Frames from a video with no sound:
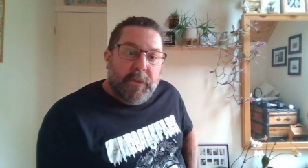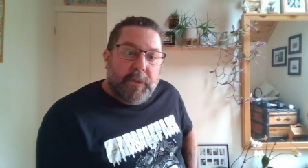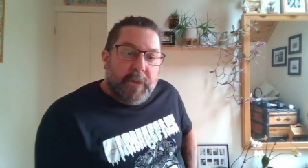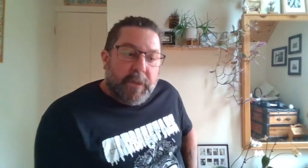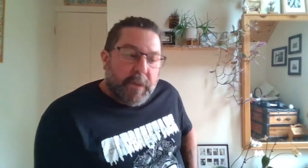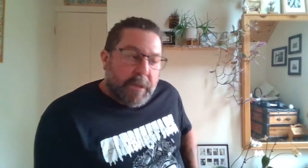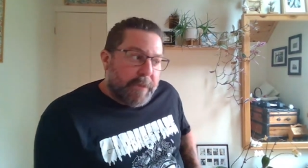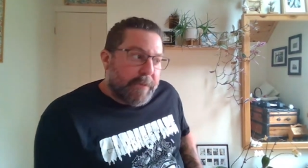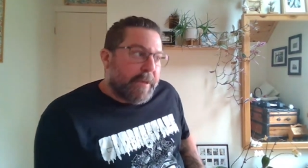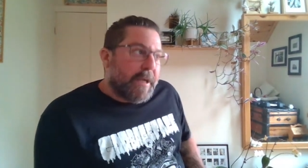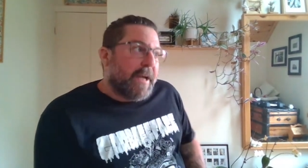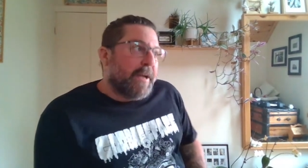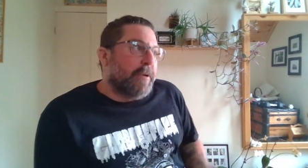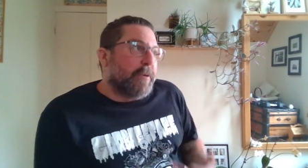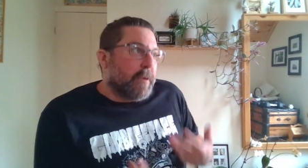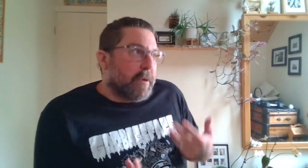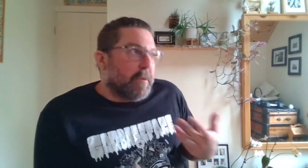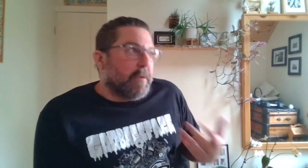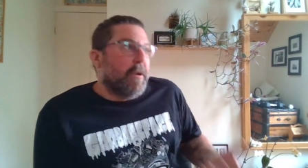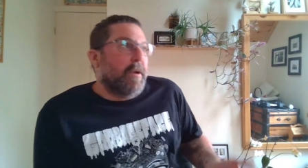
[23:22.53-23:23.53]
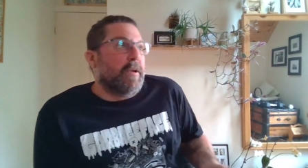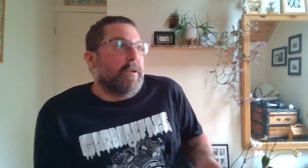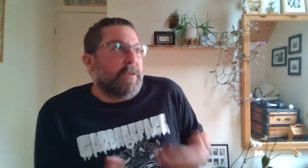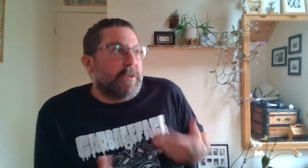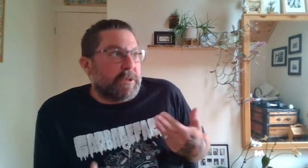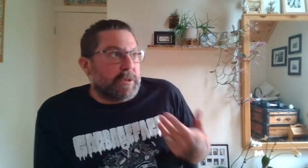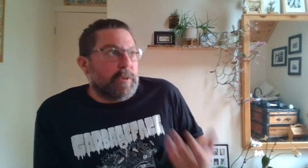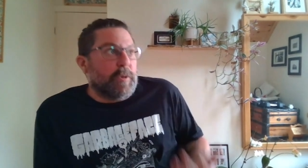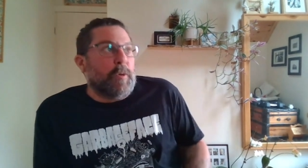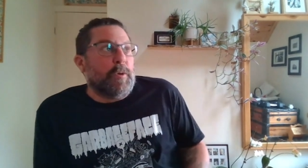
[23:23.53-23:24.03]
And yeah. that
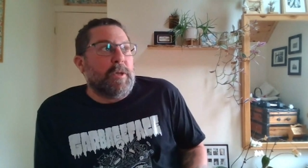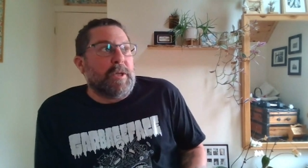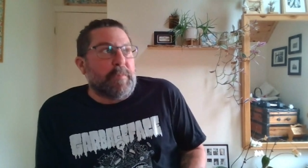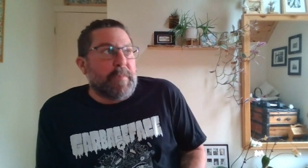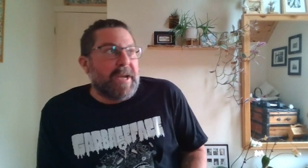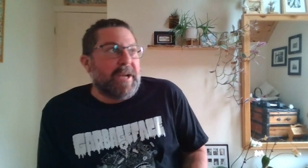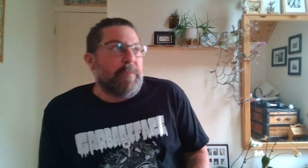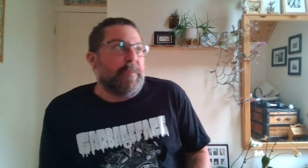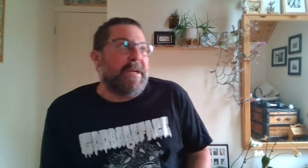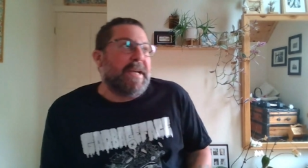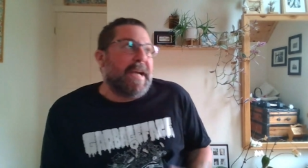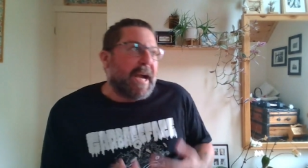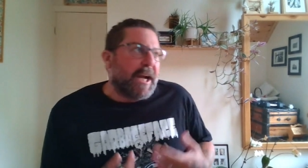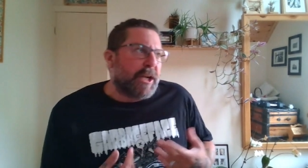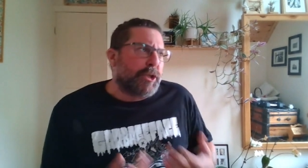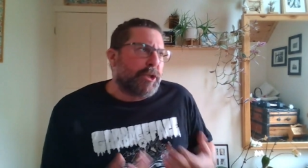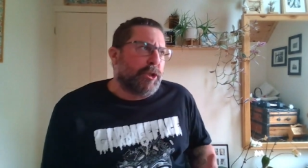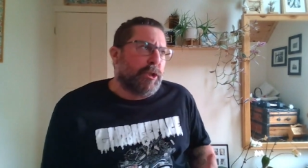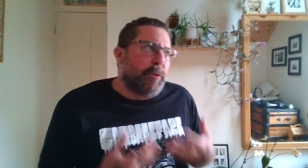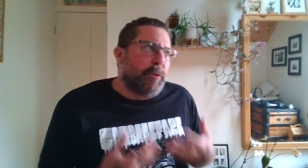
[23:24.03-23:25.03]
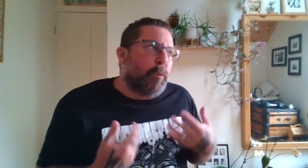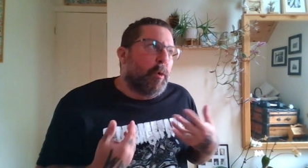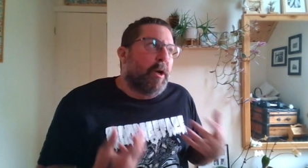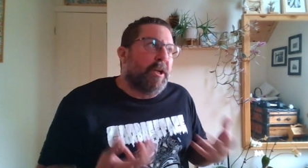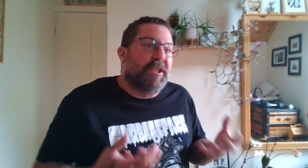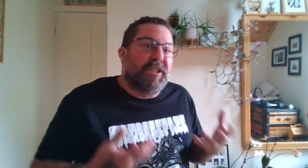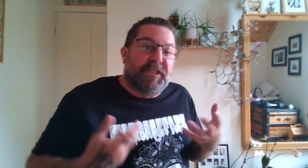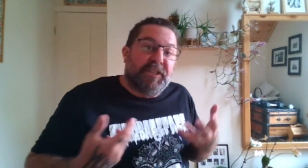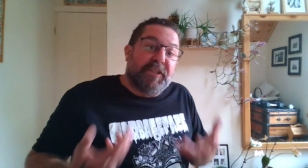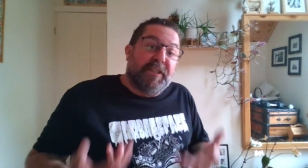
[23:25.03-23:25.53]
slowly made me actually
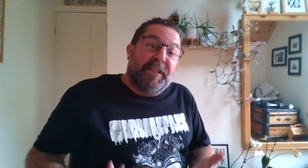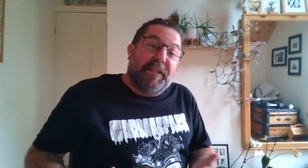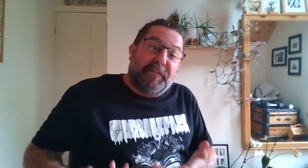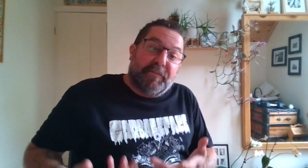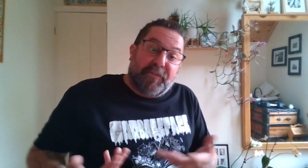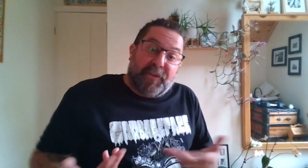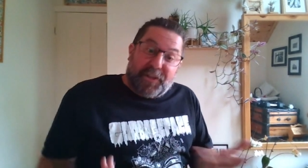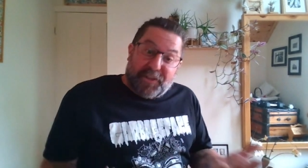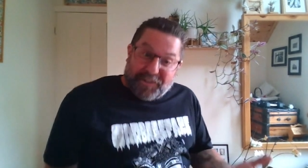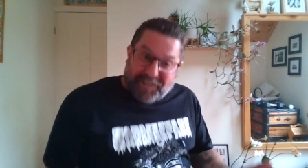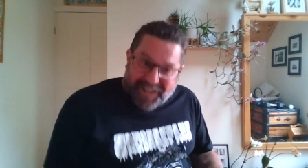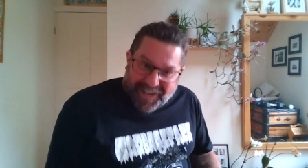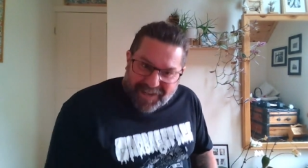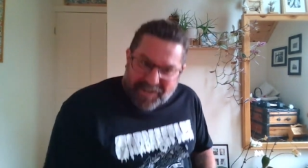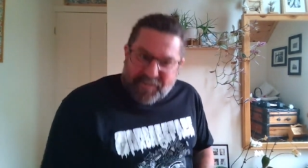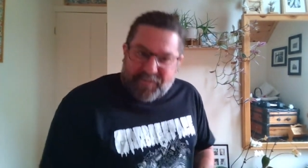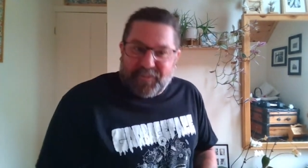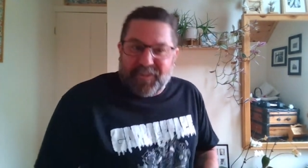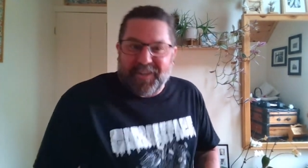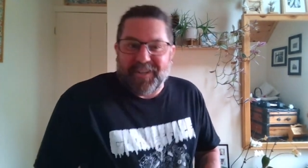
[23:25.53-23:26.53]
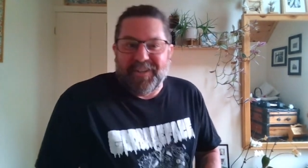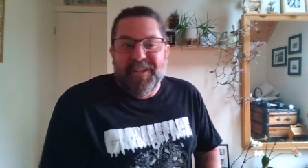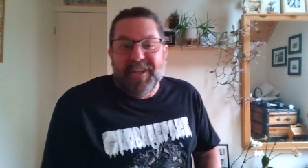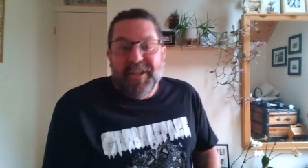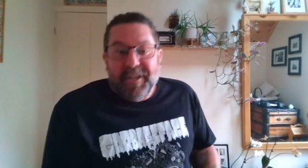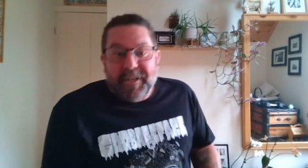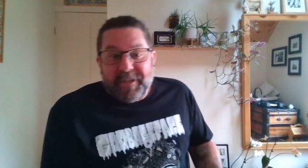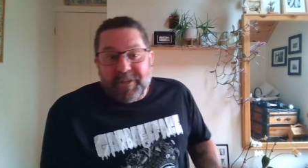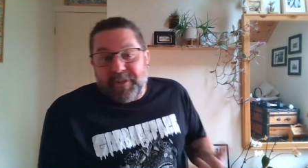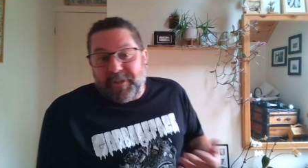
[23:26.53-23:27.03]
want to live a life, and
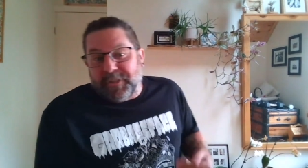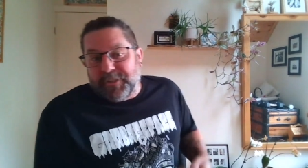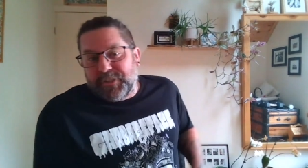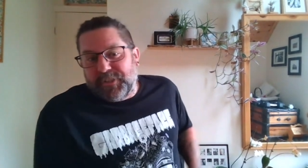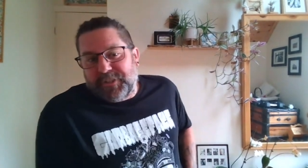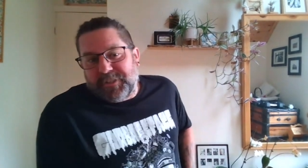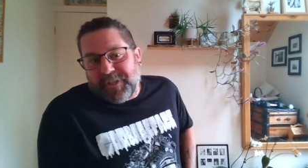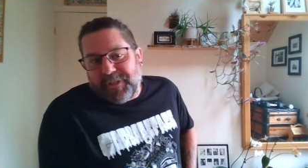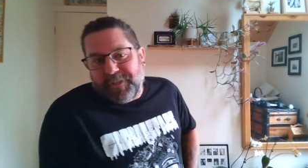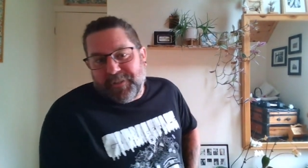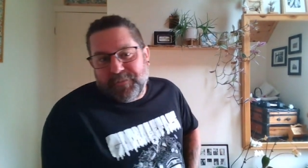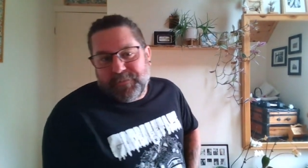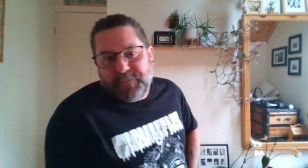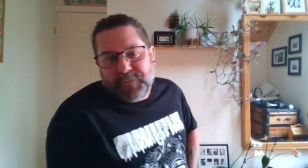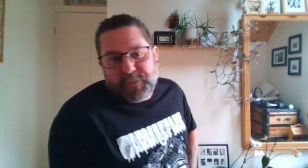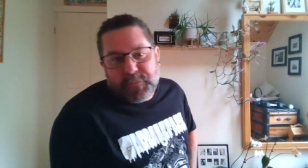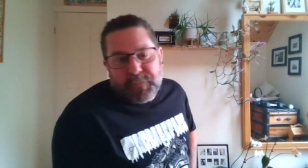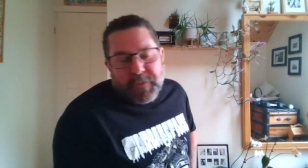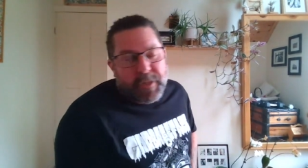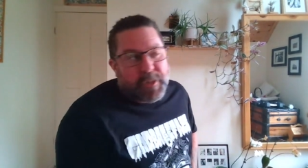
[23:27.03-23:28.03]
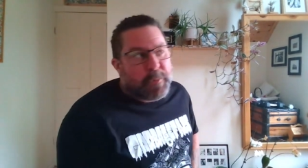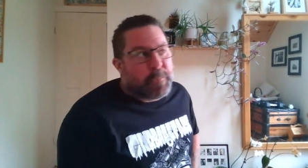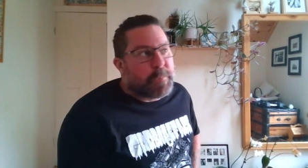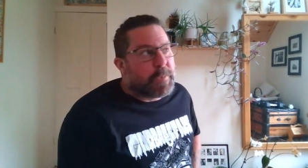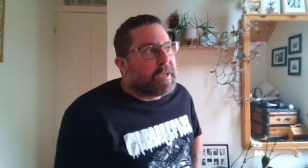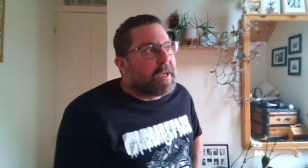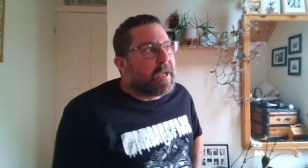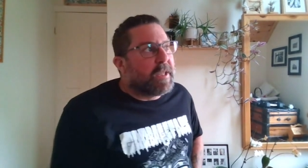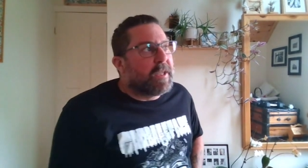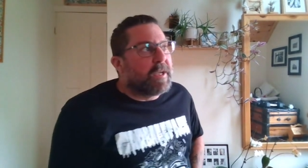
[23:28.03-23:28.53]
it all just kind of developed.
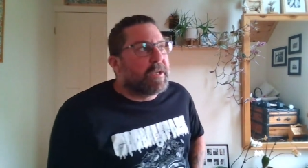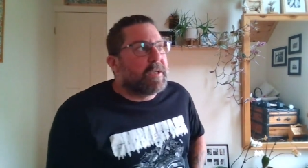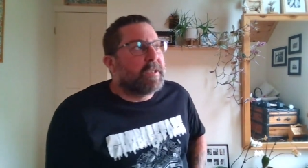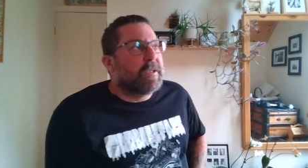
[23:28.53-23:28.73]
But yeah, like